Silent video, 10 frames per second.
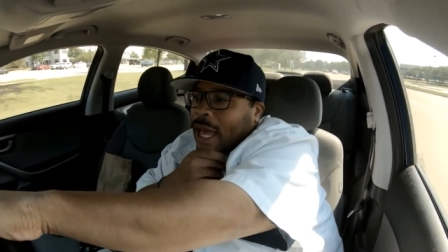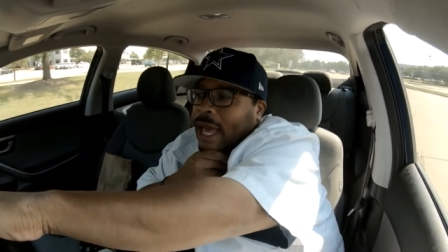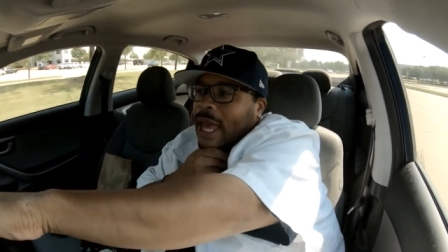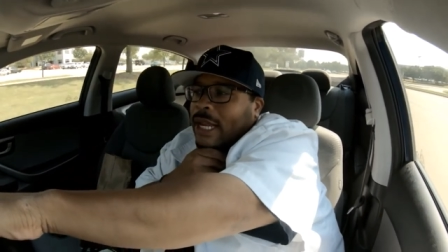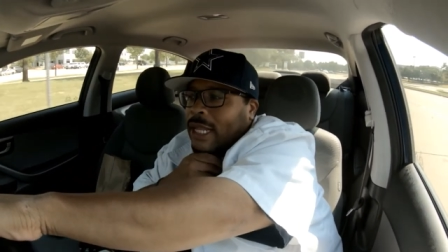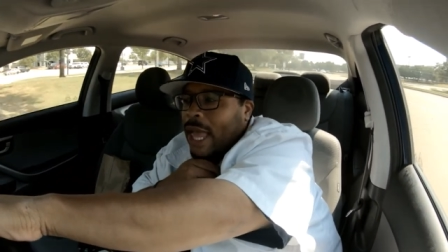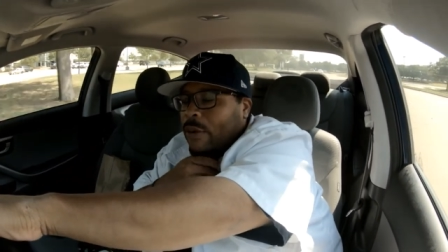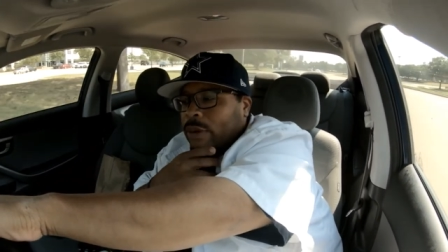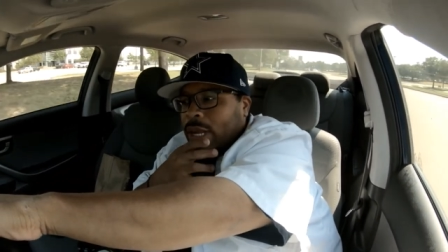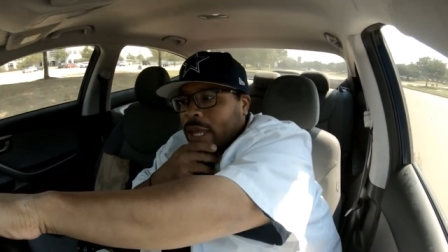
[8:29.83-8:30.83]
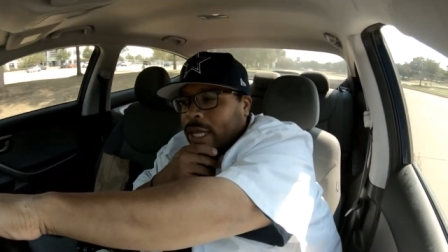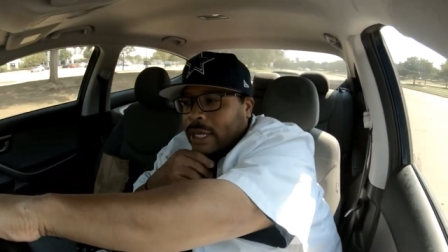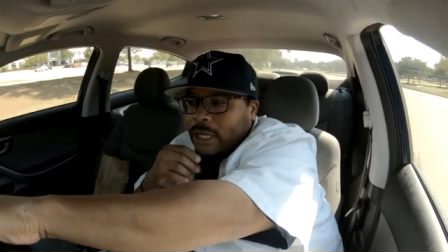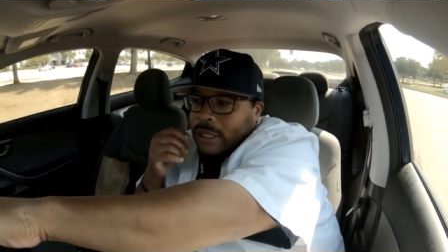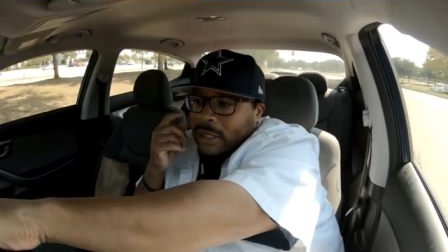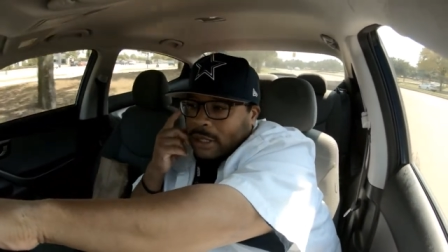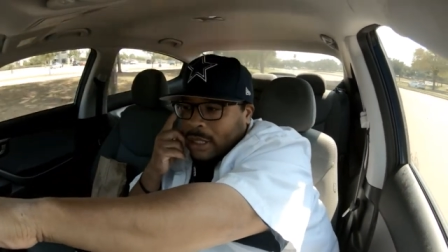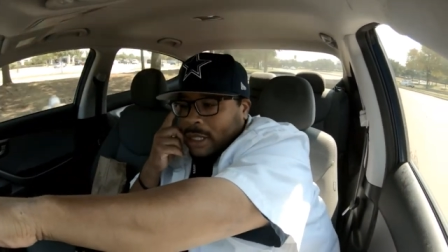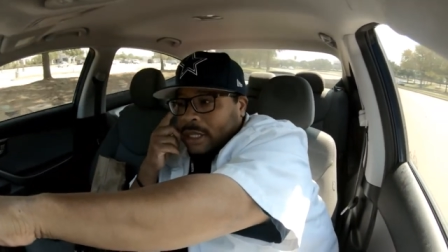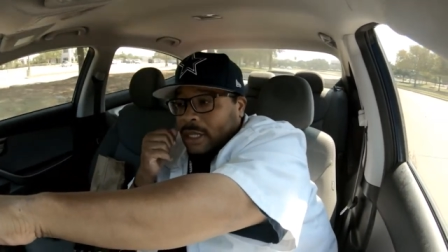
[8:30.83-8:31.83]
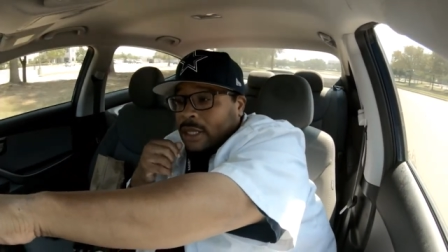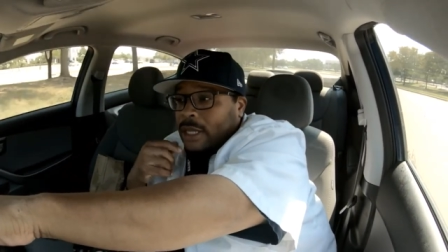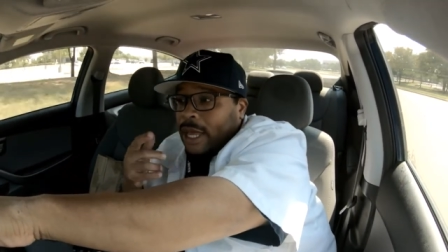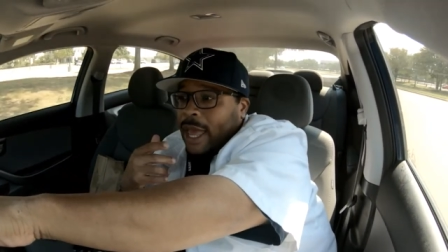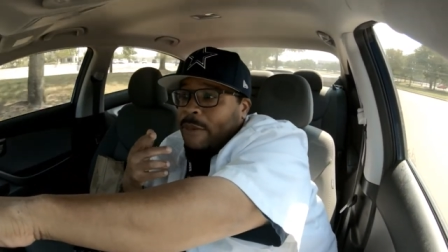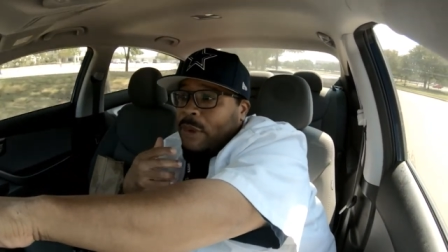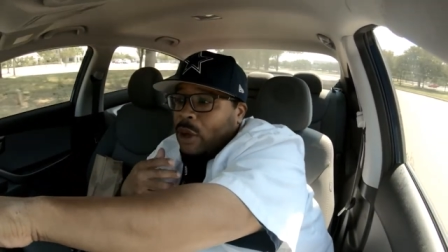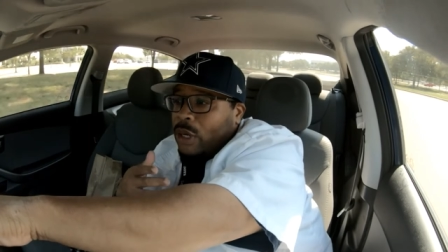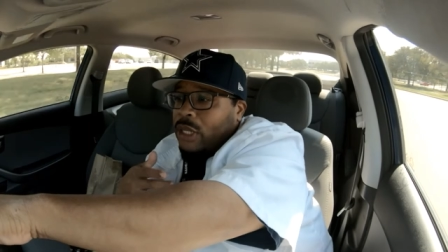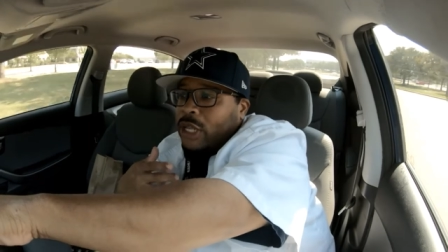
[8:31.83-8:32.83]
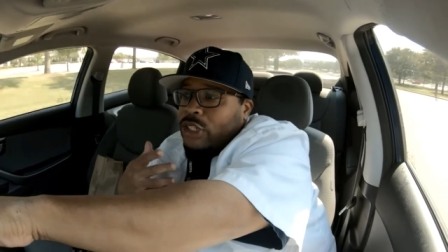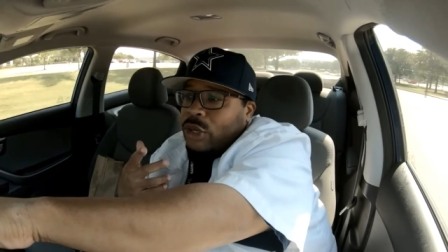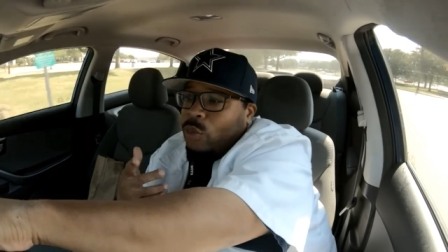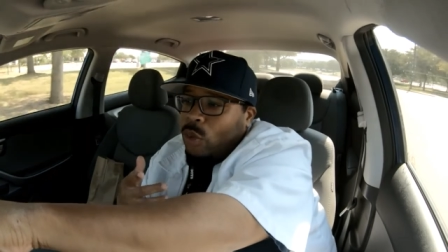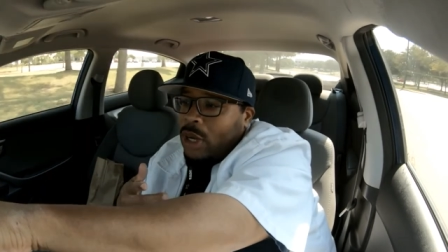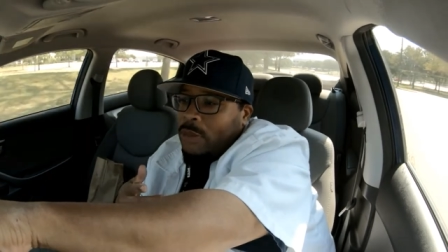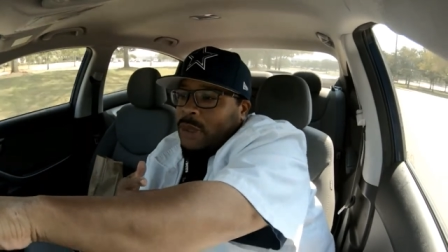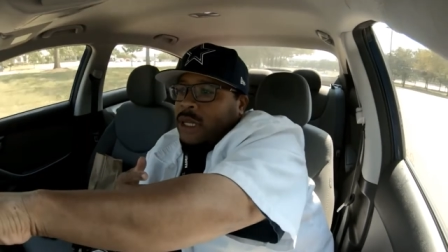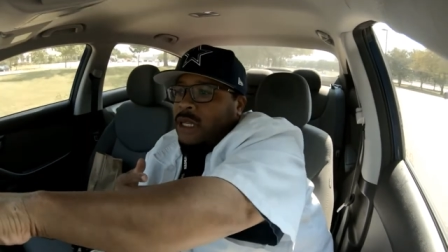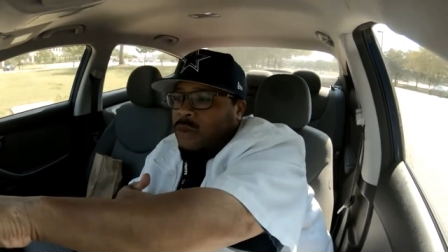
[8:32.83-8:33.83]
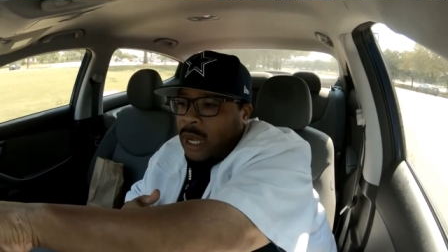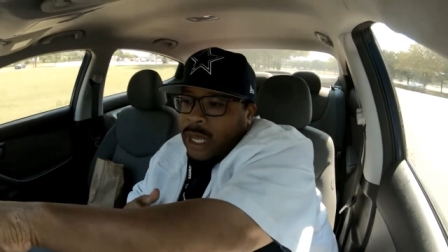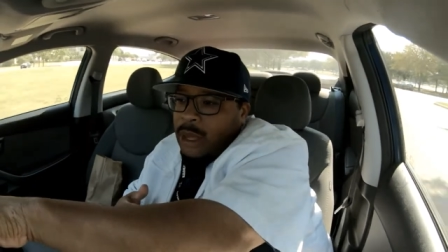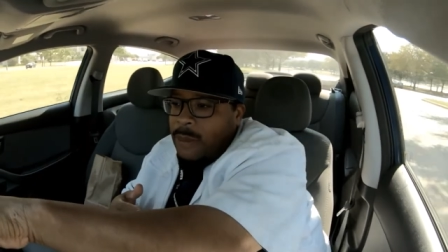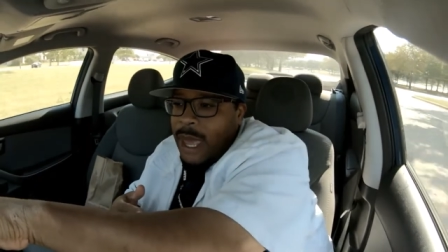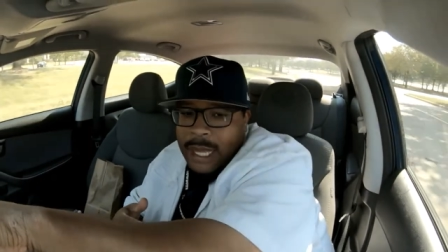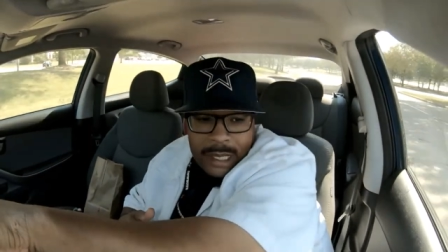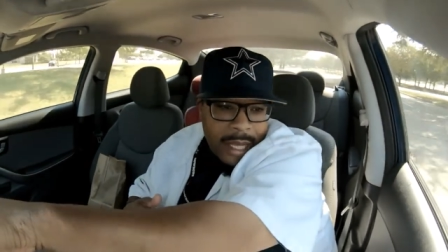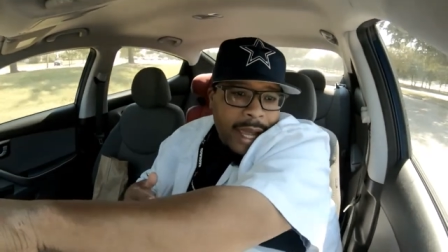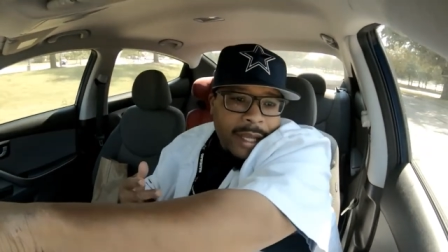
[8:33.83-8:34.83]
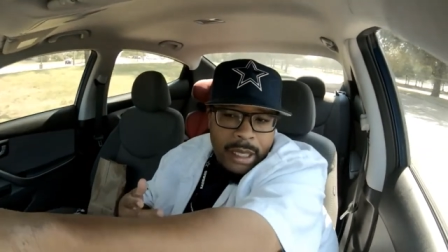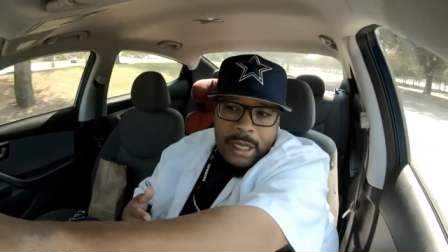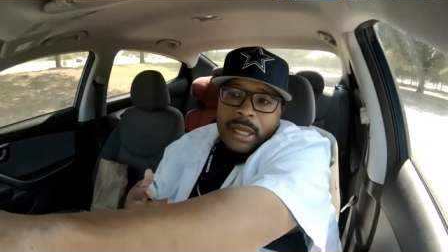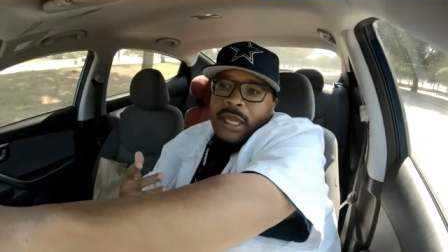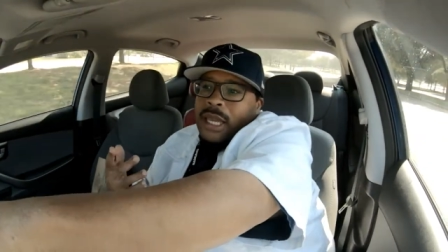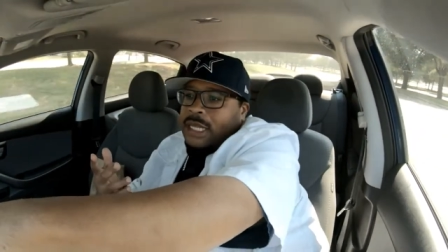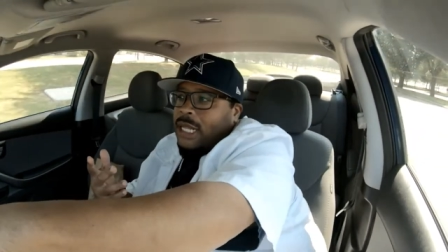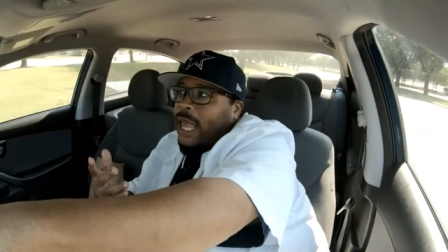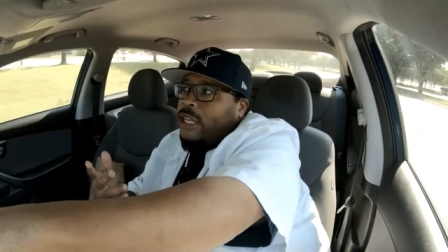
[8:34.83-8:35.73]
I kind of like when they have me go to lunch at 1, because when I get back it's like 2,